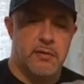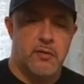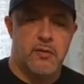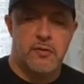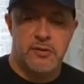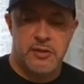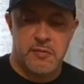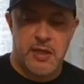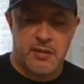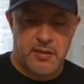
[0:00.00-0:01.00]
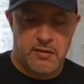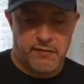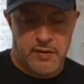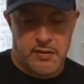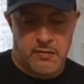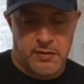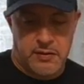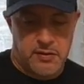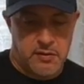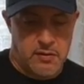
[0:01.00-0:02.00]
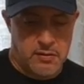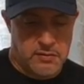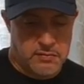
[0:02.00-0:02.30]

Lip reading: owner's manual. I gotta find out what this long